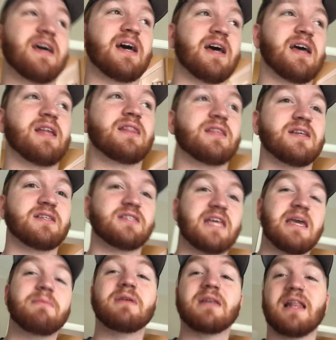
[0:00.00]

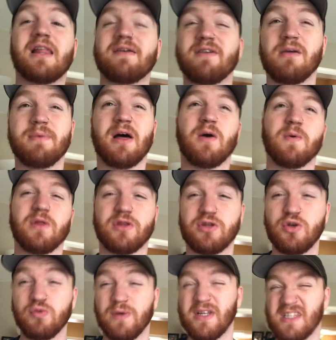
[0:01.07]
him and Le'Veon Bell were
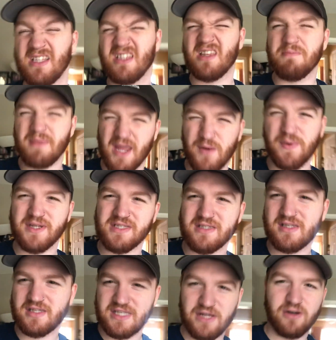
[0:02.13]
the main reasons
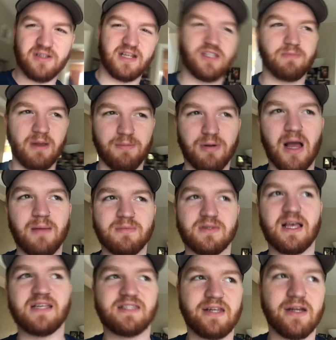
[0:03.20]
the Steelers had so many problems
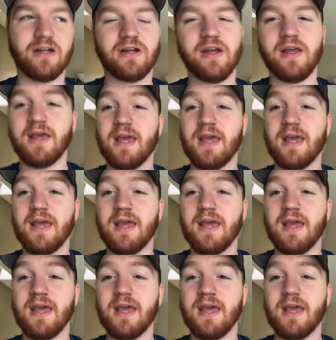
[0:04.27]
last year.